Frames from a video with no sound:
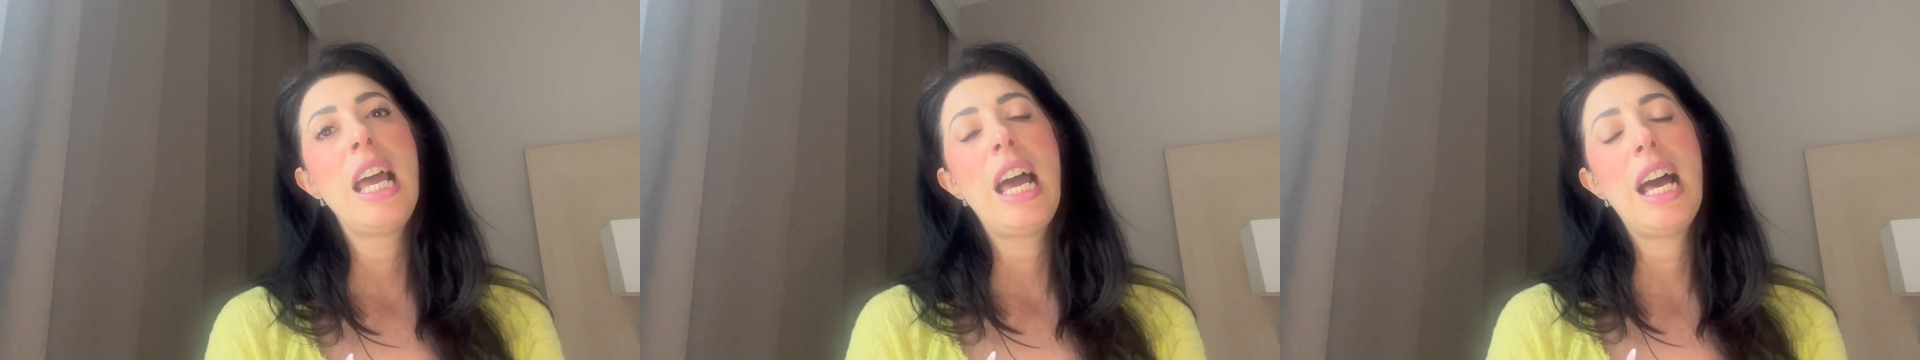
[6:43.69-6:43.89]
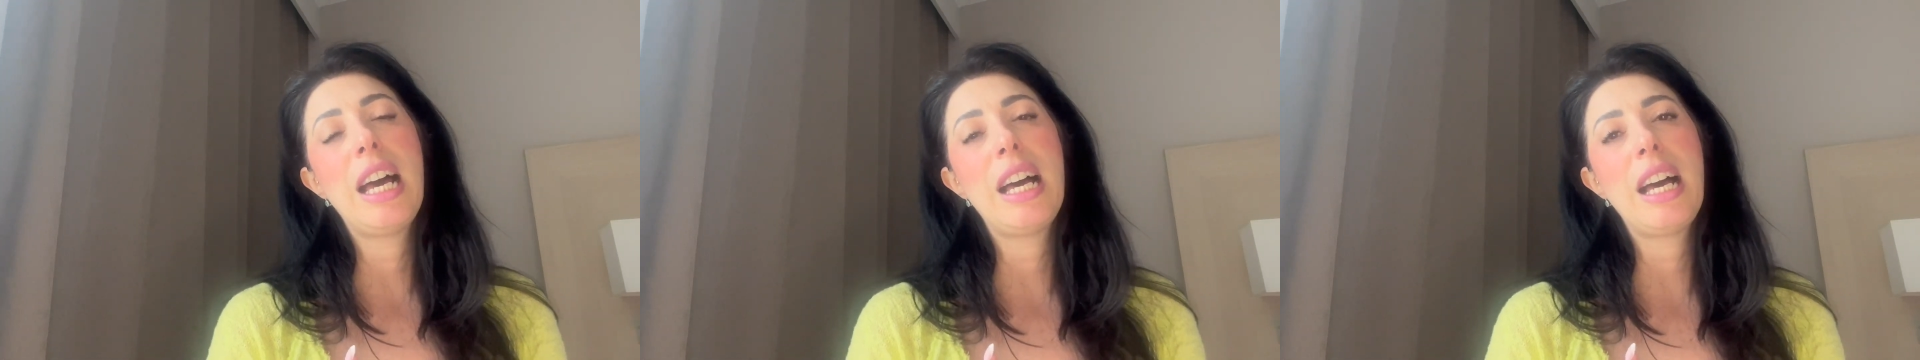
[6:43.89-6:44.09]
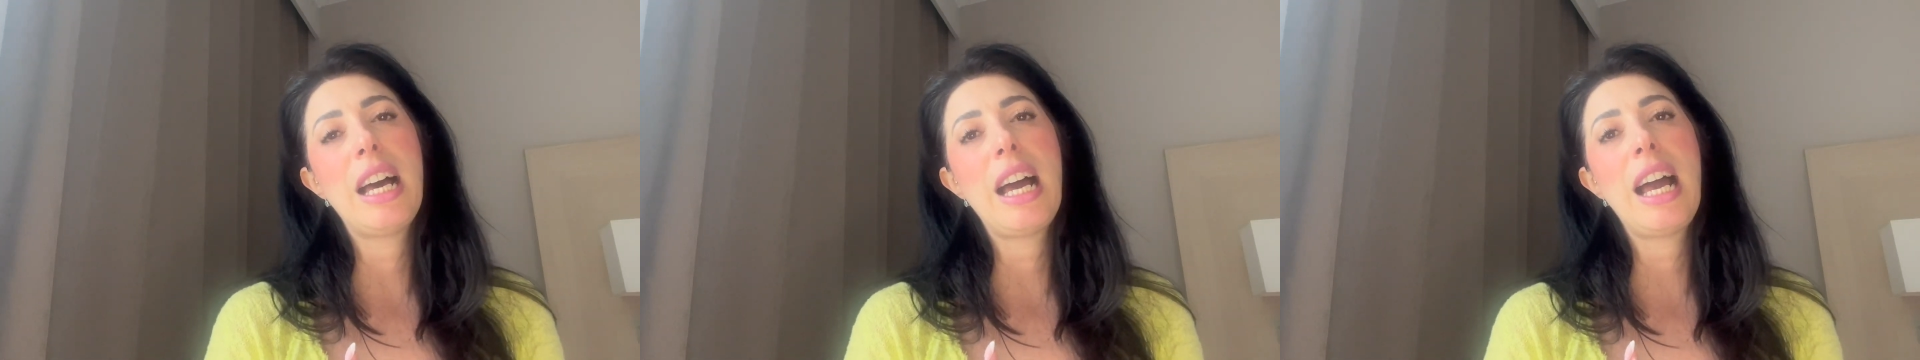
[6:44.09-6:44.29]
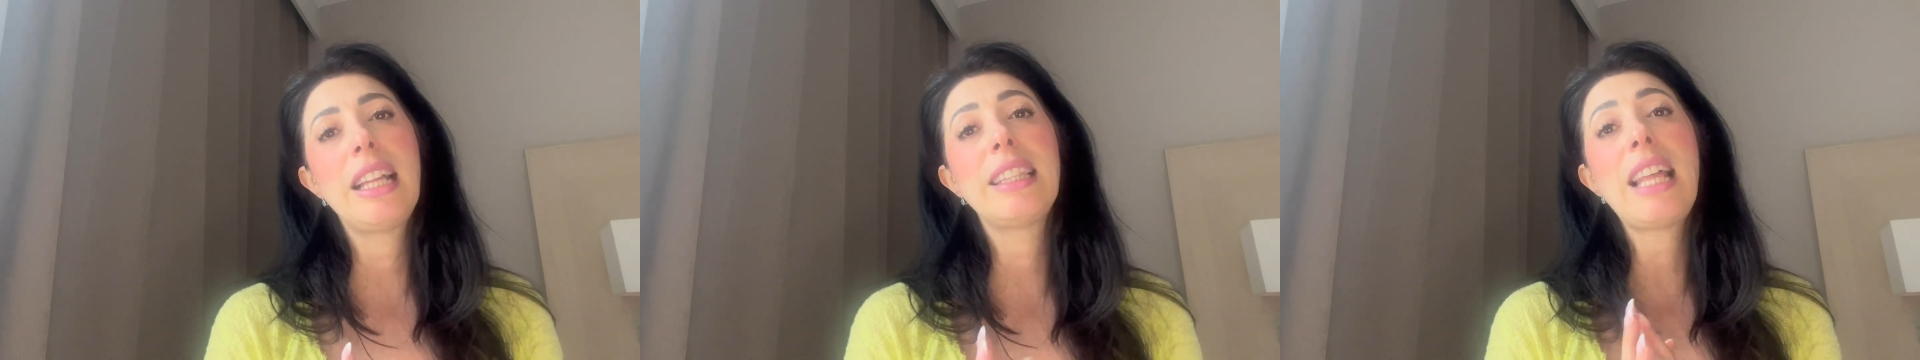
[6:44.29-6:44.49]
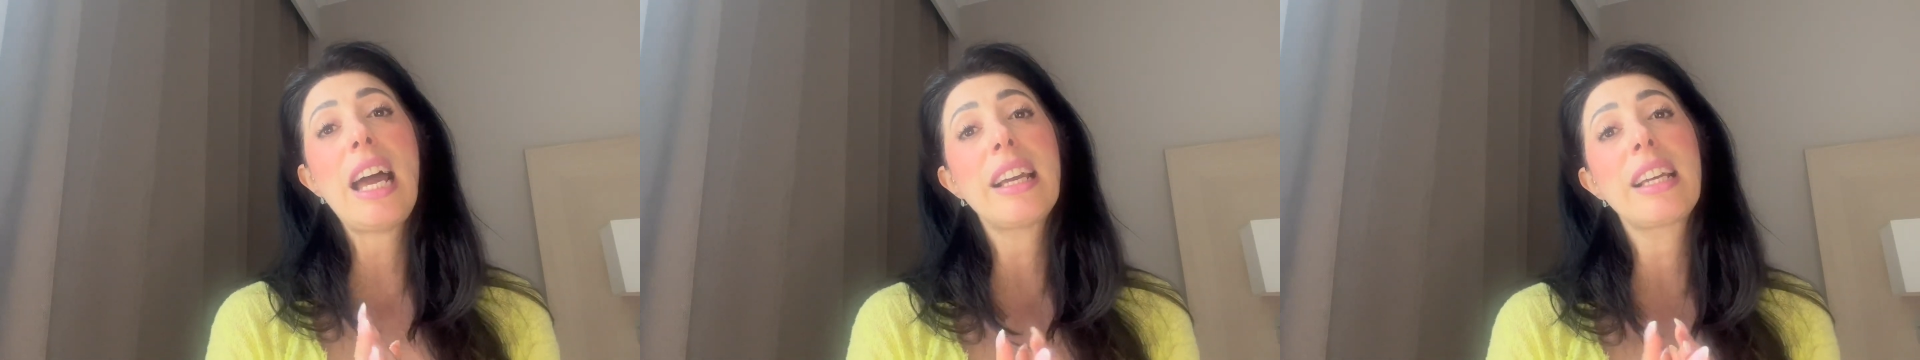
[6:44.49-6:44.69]

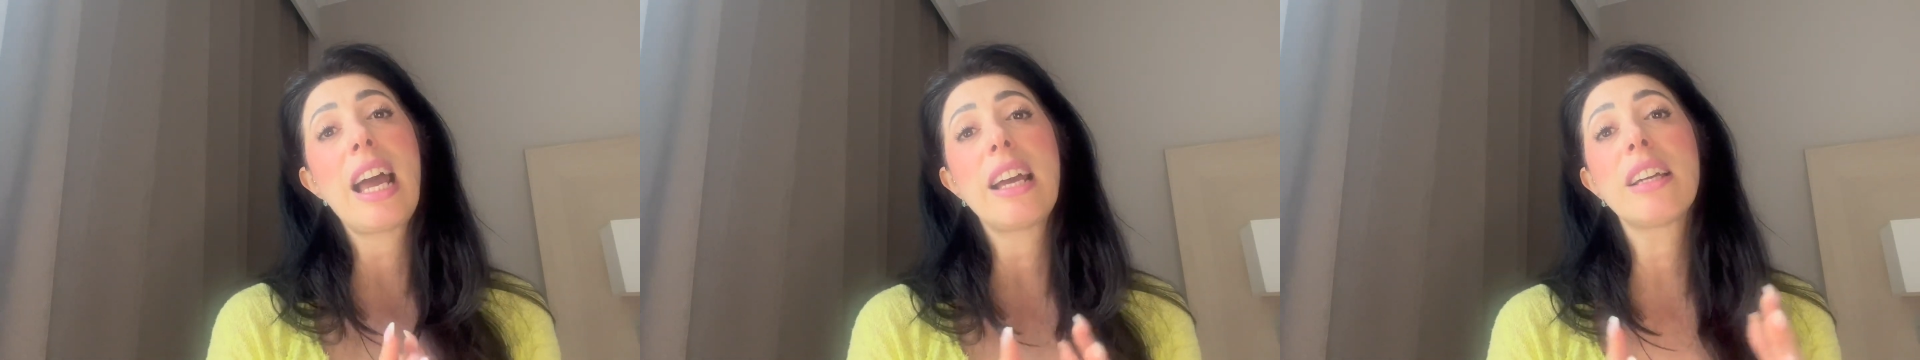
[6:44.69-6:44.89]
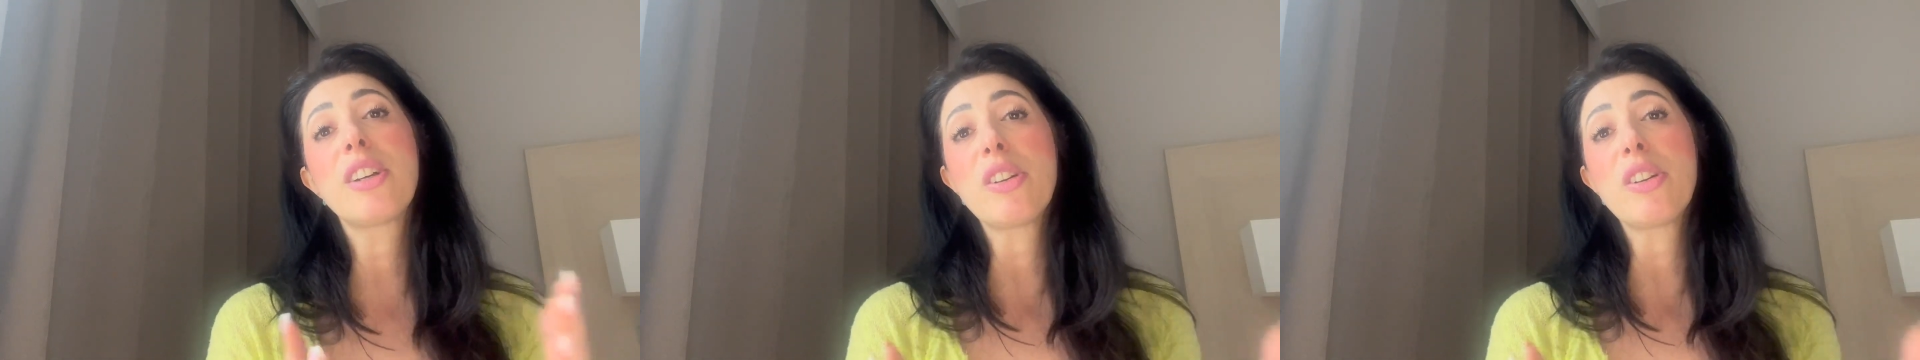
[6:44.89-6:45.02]
and that can